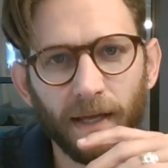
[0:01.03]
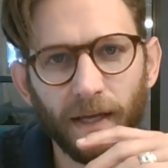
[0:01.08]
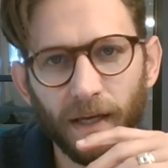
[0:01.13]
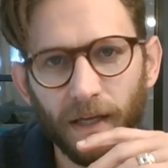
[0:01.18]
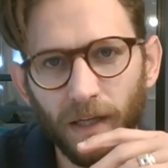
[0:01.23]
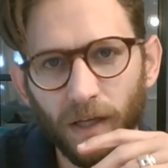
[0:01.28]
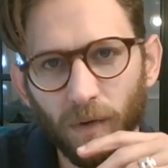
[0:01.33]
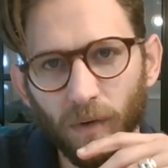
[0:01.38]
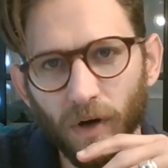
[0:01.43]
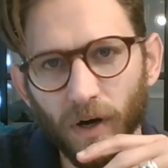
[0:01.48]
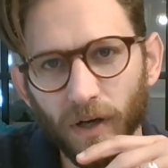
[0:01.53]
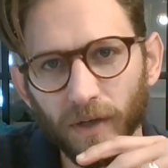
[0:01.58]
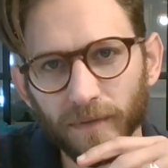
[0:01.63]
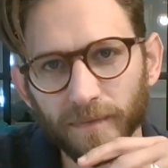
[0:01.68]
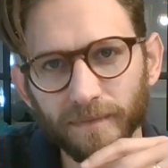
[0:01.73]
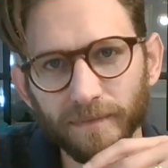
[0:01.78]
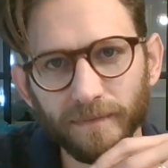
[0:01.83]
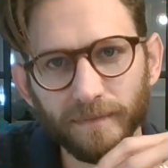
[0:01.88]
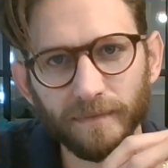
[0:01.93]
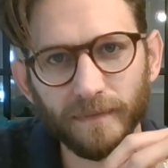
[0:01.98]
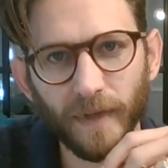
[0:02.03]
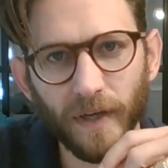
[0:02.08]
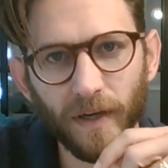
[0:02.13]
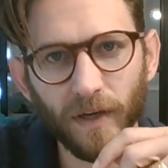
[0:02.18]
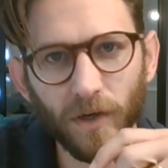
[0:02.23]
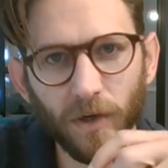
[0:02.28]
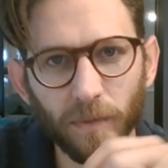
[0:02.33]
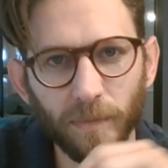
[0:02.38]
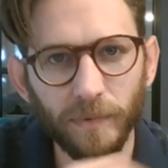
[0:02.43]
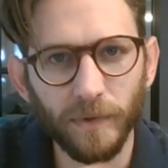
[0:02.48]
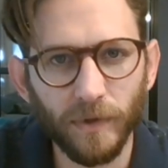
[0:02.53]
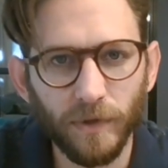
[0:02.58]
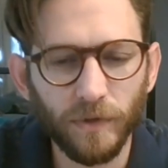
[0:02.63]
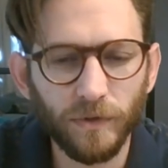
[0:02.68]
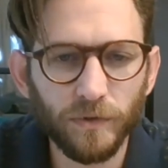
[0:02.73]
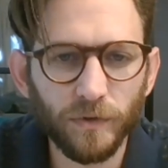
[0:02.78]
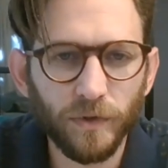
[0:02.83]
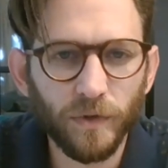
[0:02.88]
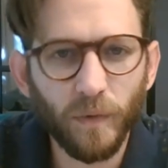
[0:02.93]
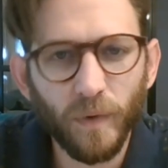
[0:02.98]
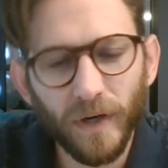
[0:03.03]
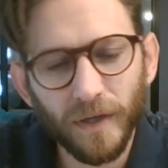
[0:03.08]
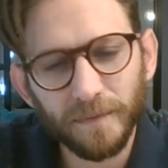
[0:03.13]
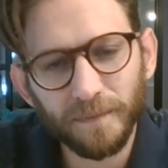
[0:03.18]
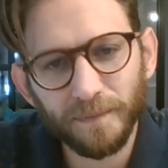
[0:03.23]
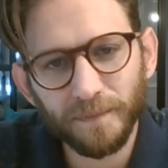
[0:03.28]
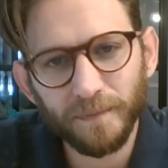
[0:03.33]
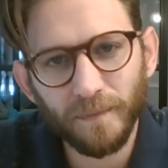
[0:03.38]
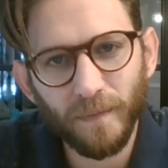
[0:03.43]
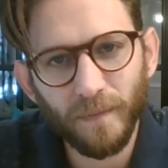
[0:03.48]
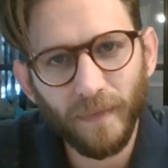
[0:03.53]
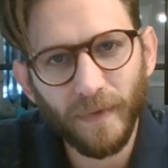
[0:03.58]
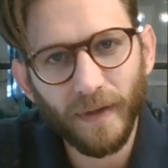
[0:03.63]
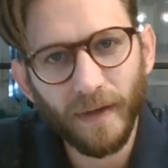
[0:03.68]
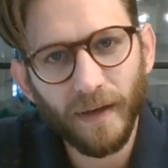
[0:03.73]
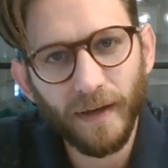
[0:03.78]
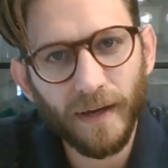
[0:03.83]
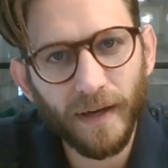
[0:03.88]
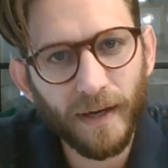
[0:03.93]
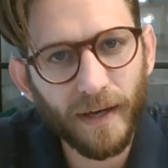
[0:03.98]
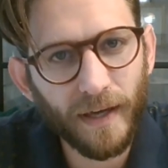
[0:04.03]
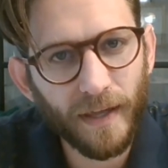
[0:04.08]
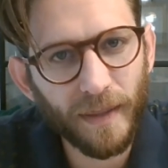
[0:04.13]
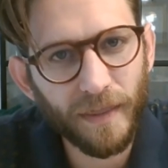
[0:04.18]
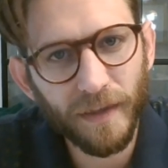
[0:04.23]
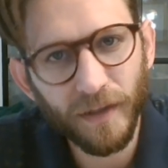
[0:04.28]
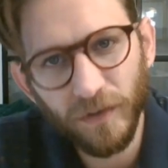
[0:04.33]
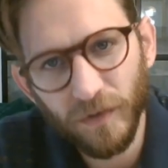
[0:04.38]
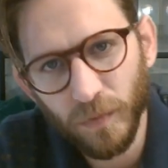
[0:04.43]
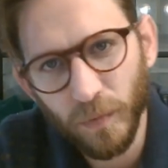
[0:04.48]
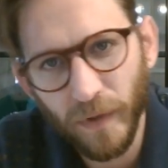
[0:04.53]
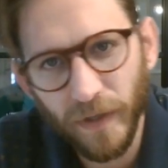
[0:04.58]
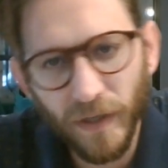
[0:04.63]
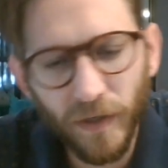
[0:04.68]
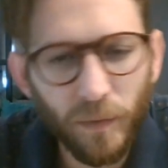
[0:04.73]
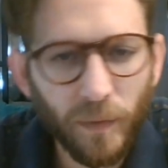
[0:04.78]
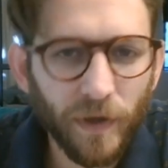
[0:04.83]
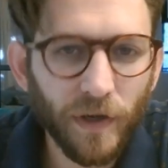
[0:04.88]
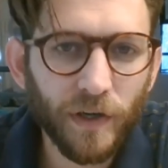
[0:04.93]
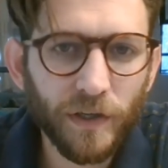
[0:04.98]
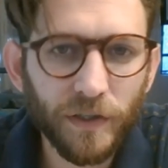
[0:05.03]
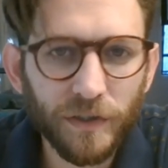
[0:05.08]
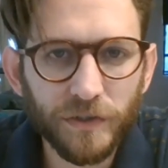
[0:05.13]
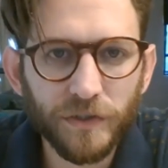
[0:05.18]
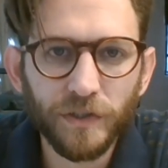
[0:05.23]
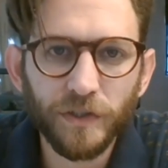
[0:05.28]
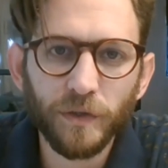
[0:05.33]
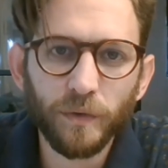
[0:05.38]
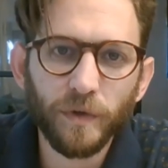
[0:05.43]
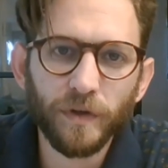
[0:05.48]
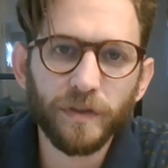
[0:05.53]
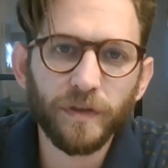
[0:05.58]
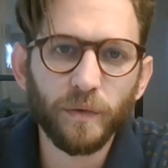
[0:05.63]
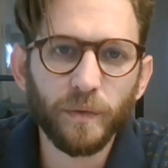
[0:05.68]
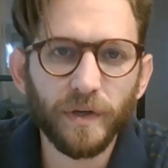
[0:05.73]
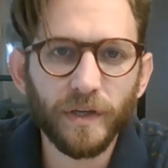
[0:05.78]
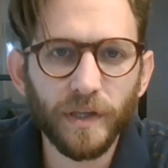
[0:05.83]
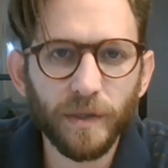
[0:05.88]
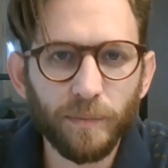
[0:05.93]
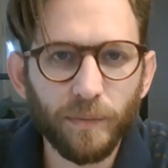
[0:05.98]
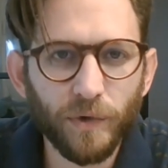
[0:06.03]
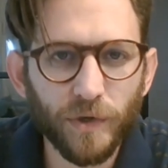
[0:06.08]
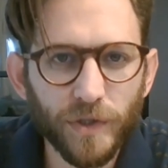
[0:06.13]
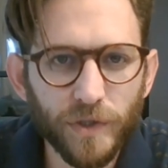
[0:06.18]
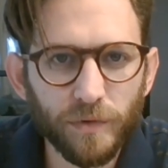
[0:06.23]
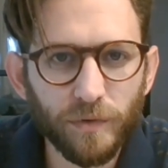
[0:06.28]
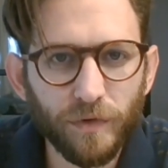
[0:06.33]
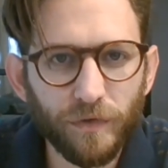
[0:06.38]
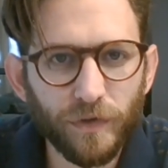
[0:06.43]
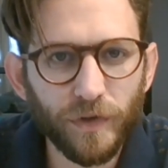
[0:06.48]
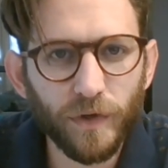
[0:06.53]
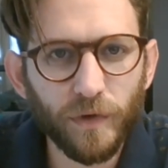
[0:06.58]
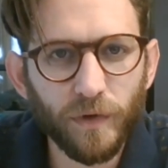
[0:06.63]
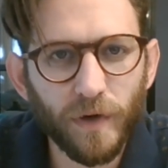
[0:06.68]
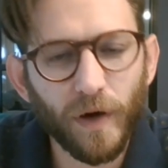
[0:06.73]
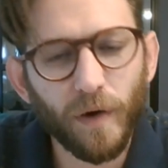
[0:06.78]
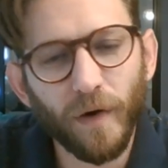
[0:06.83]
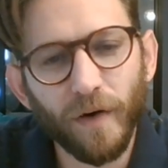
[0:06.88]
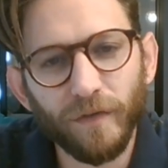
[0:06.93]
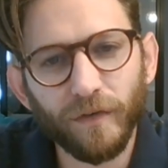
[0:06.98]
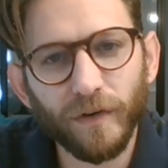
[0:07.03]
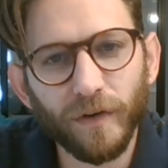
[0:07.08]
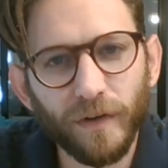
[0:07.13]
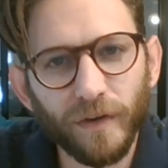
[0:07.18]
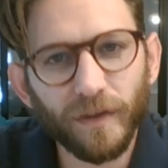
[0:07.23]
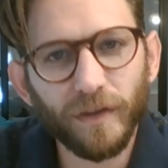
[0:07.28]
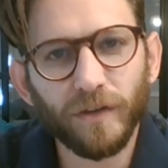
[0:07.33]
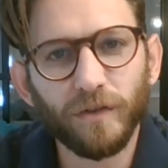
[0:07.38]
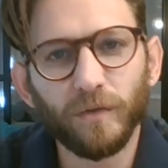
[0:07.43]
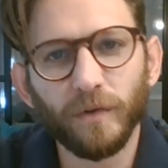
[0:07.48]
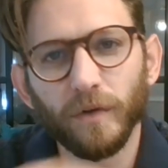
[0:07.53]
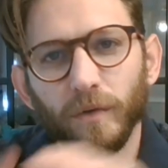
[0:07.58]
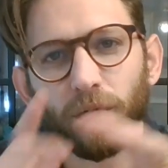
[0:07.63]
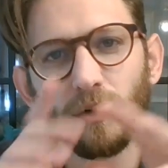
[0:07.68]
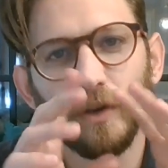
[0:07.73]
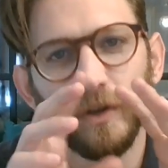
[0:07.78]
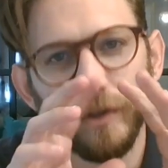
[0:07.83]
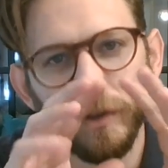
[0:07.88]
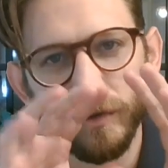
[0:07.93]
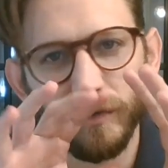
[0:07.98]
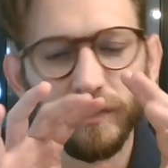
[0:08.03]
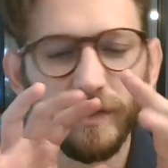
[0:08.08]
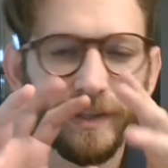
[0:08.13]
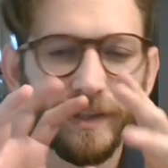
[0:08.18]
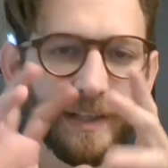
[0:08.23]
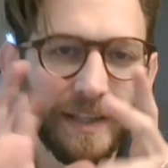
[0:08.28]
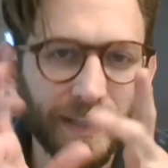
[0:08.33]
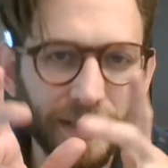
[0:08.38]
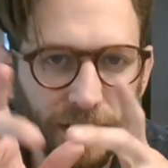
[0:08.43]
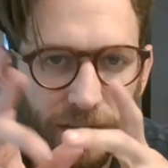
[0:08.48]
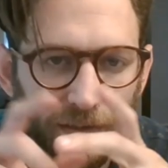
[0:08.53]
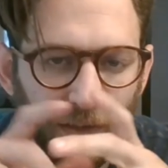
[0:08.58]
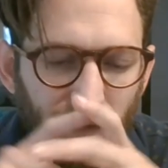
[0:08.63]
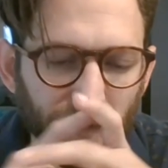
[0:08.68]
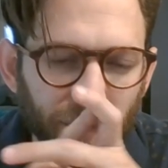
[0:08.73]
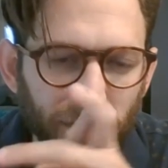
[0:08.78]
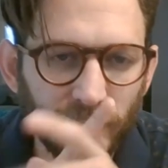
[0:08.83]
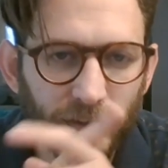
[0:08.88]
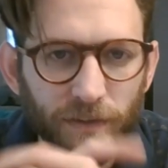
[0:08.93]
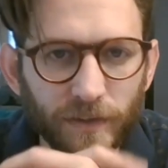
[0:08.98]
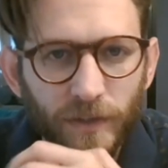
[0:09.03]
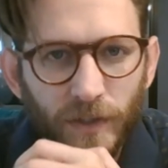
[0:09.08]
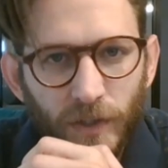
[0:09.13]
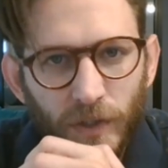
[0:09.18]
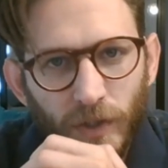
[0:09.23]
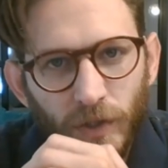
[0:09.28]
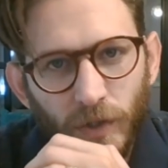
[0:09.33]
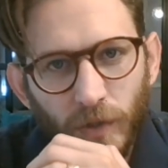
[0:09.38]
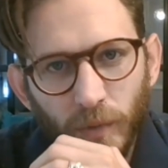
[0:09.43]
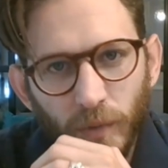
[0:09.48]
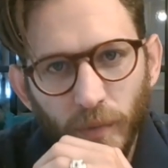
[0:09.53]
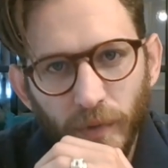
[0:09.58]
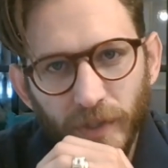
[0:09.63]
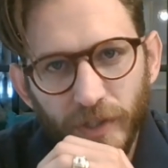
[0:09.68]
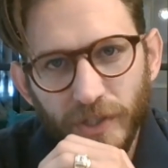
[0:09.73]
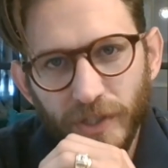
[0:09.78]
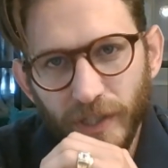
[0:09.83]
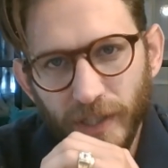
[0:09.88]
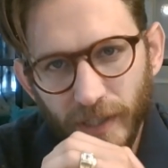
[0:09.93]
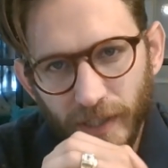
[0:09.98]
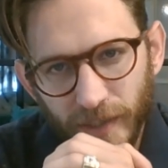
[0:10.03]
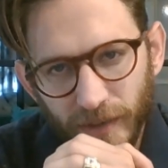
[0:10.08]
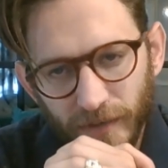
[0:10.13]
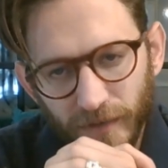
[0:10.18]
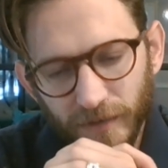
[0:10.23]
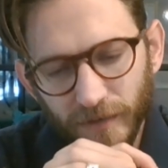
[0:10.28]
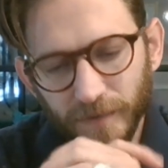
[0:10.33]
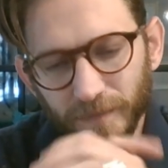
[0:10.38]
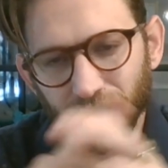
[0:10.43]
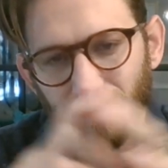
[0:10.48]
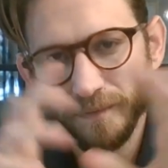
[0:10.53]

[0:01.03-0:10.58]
Hello, all. I hope you're all doing well. Uh, this week we are continuing with the weekly portion review. However, this week we're going to do something a little different, which is